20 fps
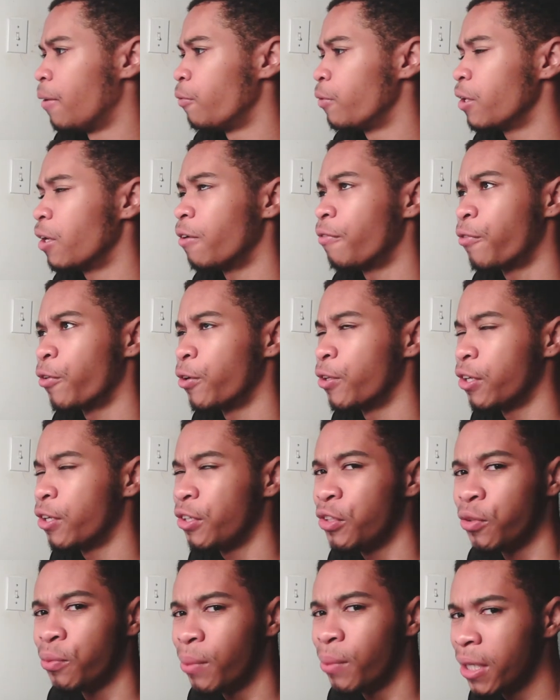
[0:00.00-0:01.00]
without further
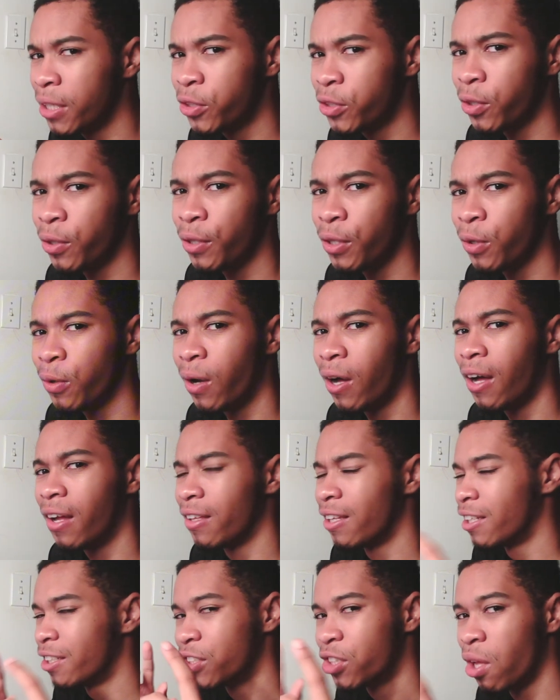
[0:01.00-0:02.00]
ado, make sure you
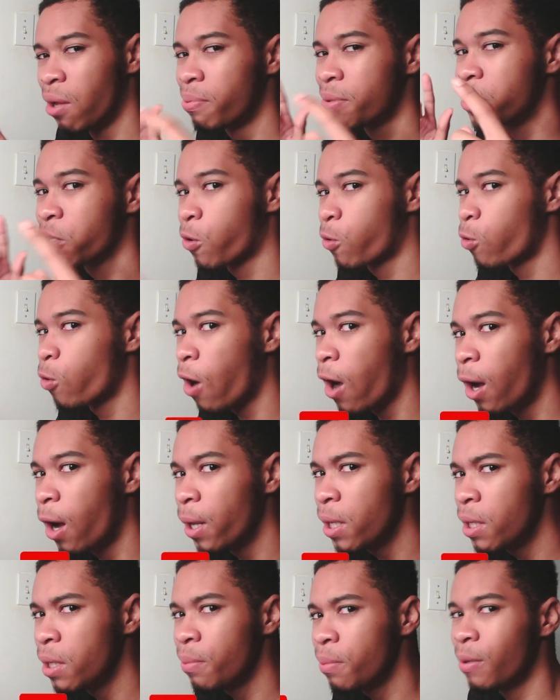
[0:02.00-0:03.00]
all
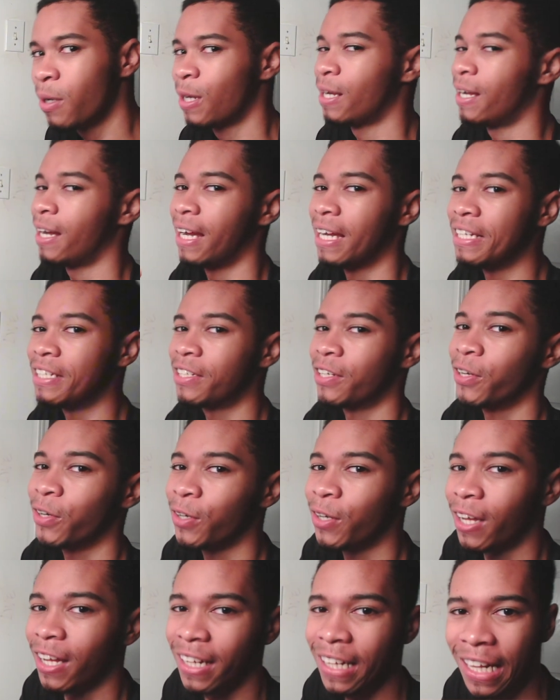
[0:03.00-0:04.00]
subscribe and
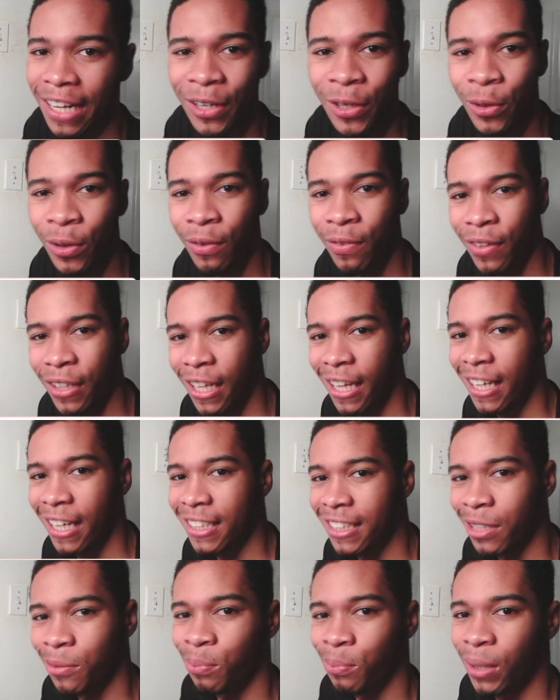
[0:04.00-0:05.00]
turn on that
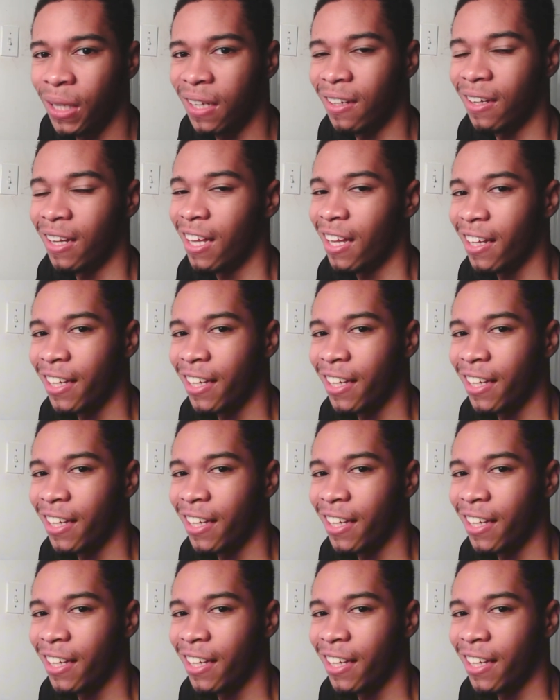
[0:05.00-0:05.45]
notification bell,